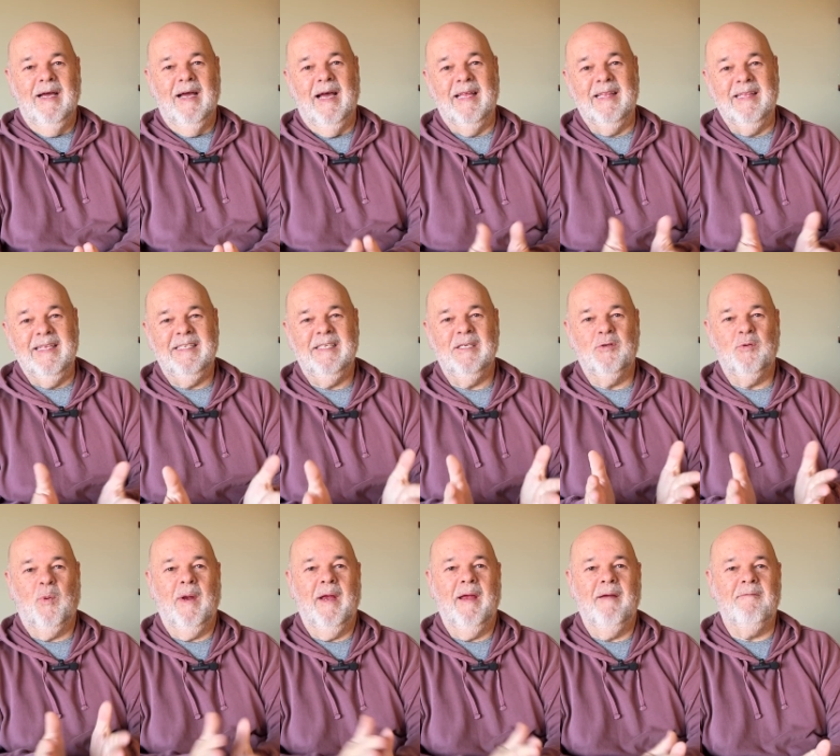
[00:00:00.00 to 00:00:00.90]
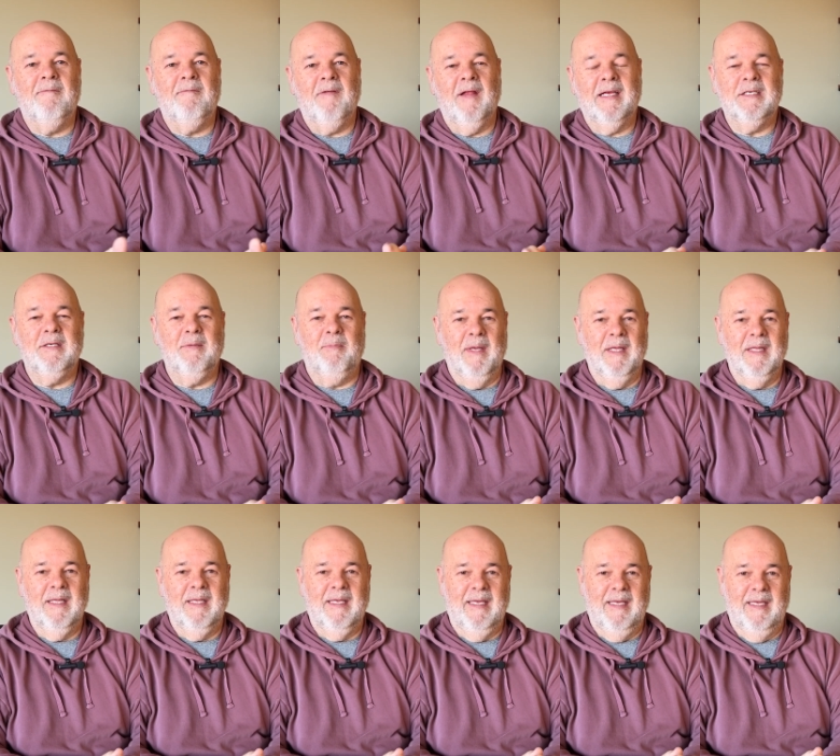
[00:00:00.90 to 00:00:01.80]
And this is where
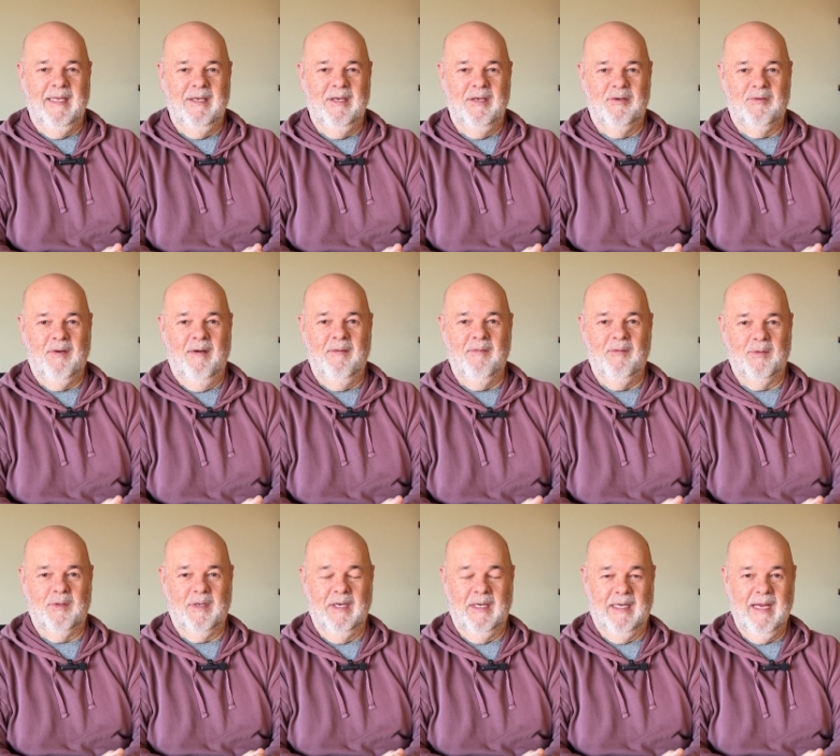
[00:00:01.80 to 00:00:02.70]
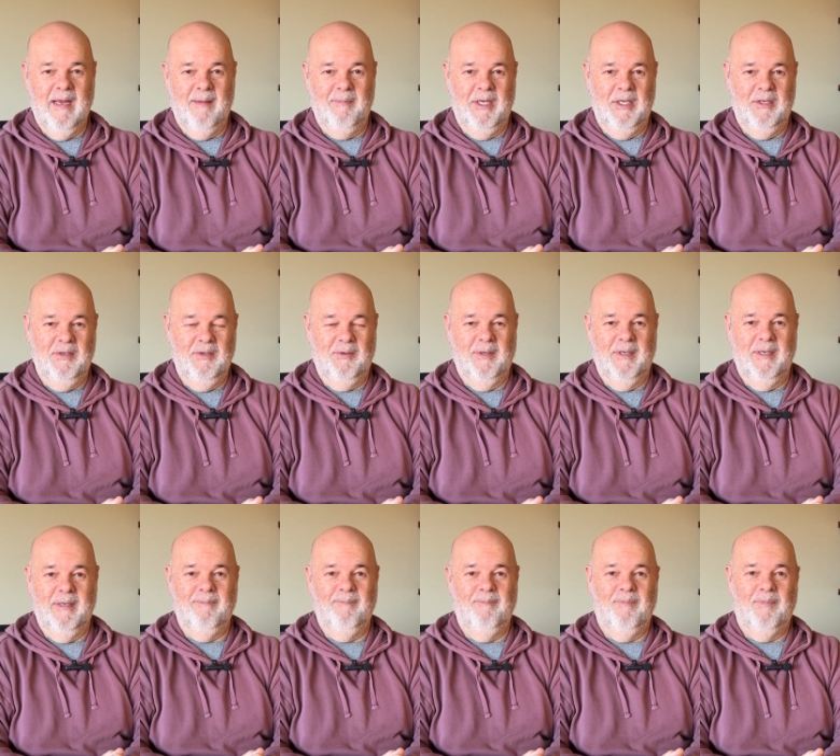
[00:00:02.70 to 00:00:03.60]
flexibility in your travel can come into it.
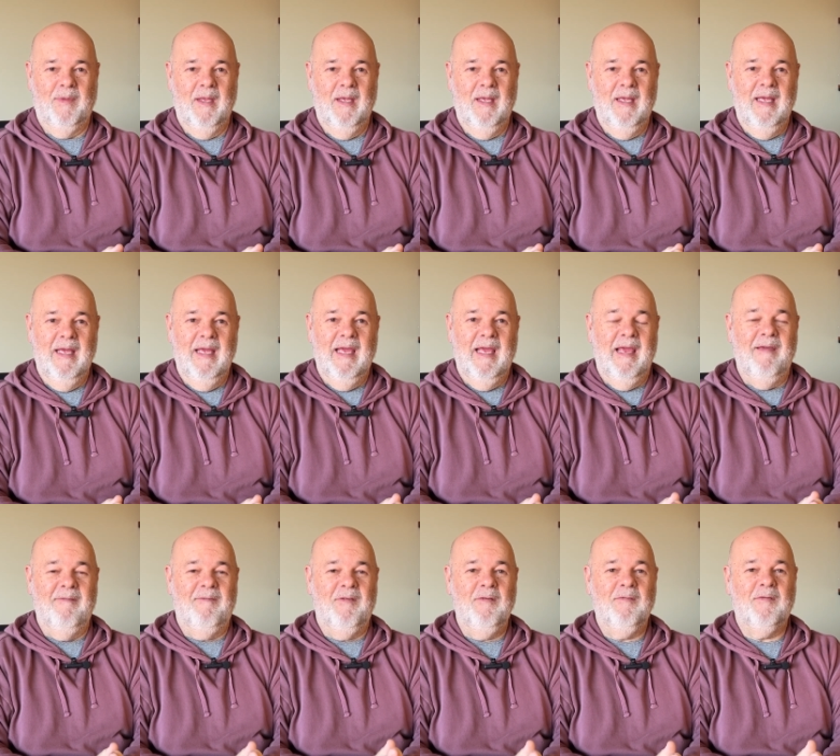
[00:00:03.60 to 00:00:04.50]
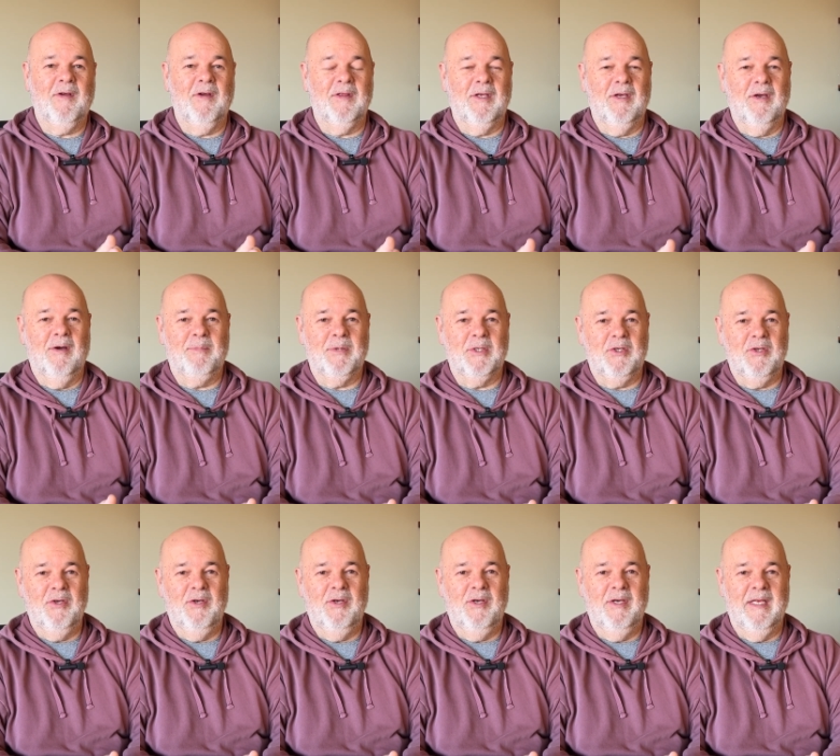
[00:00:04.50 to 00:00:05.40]
If you've got the
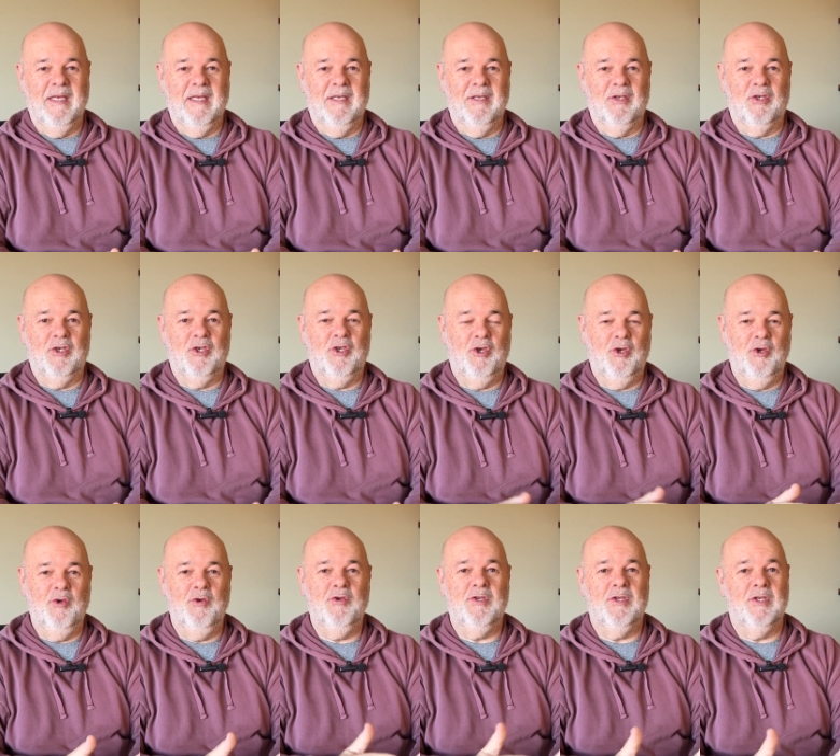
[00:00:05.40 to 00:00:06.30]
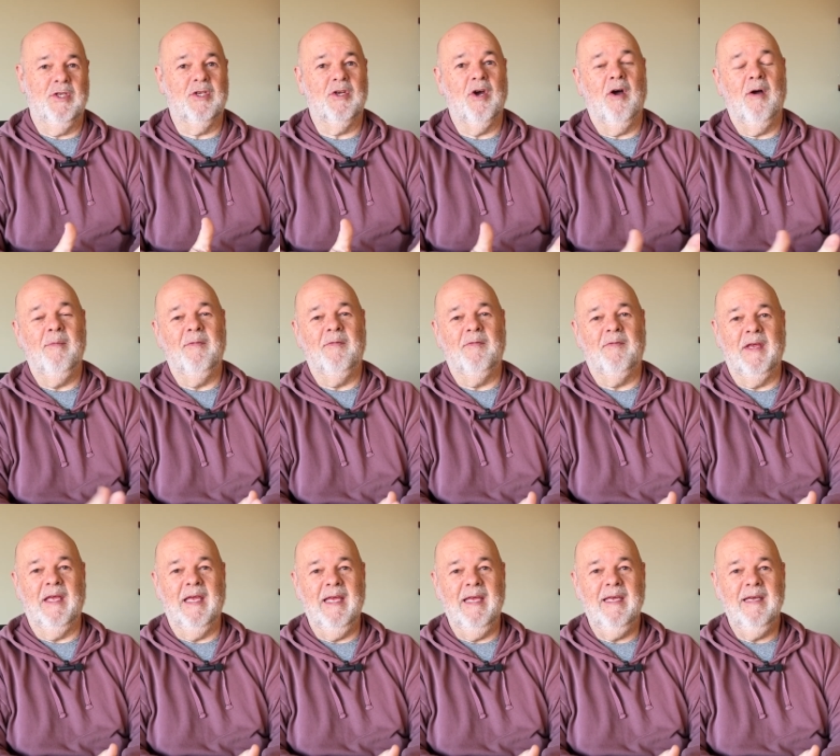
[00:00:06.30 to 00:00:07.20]
opportunity to choose the time of
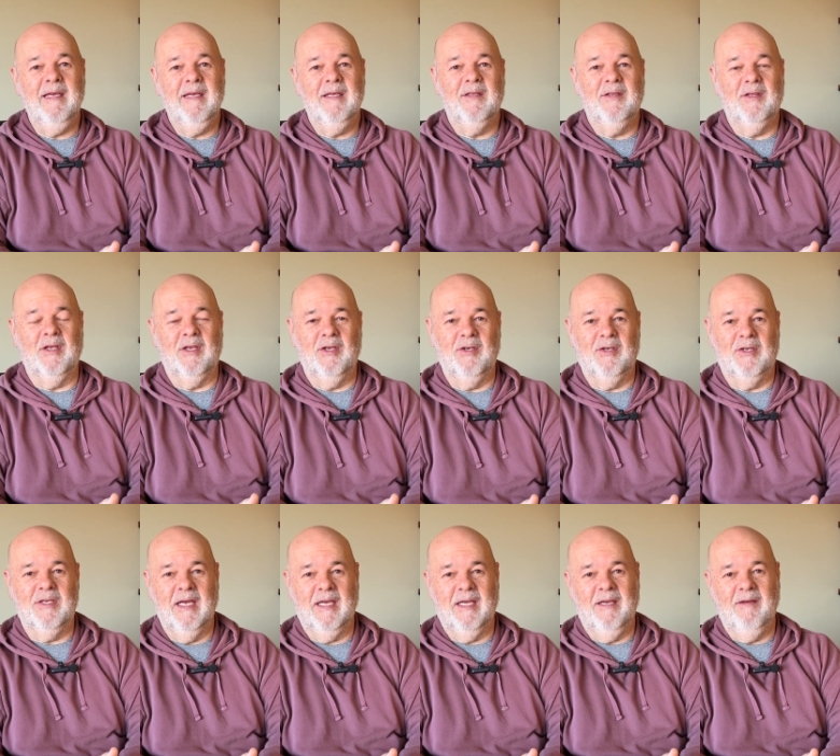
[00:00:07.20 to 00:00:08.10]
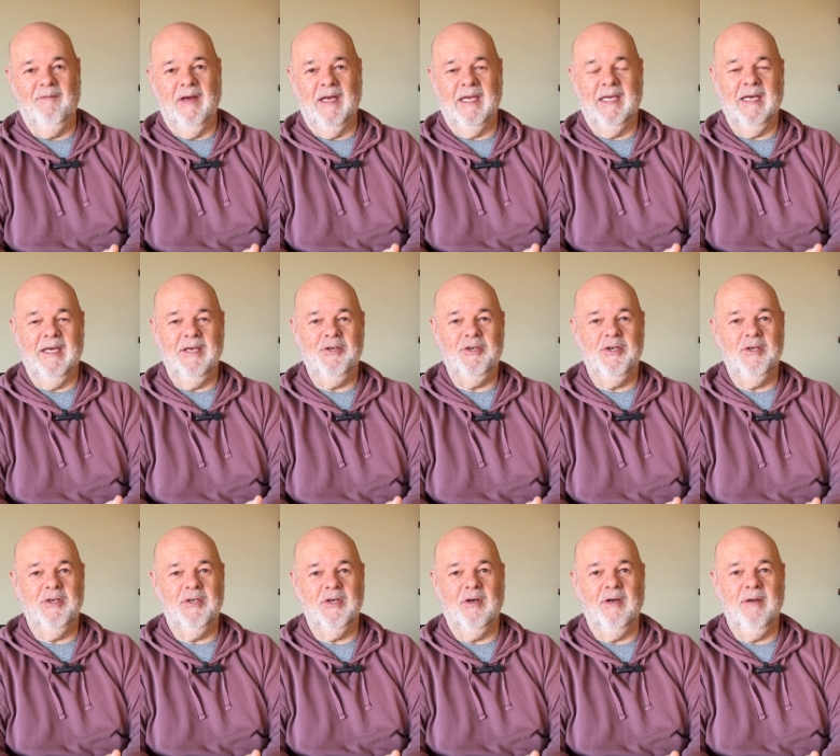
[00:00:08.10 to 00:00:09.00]
year that you take your
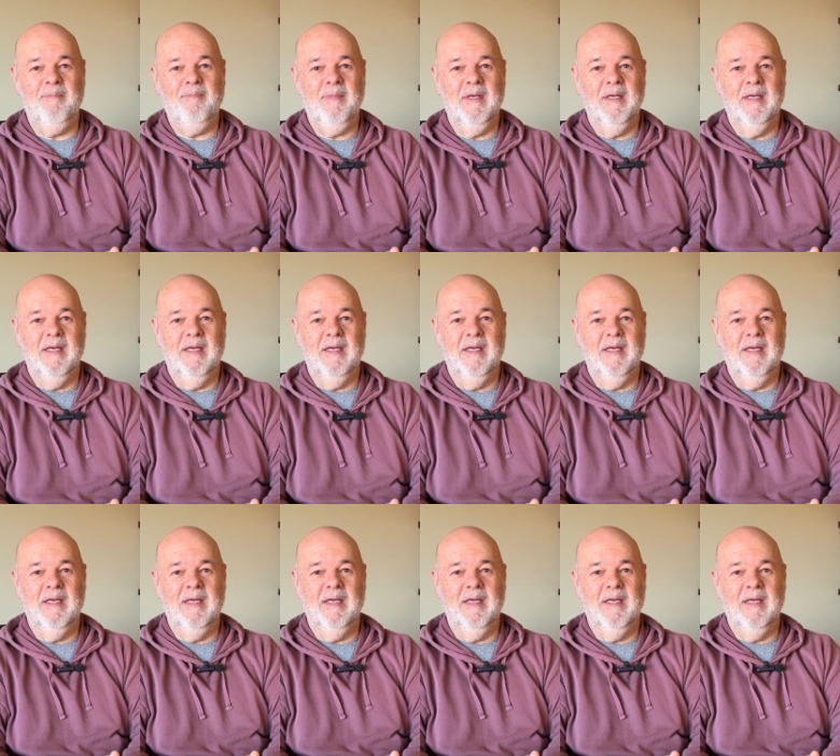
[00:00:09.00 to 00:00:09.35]
vacation time,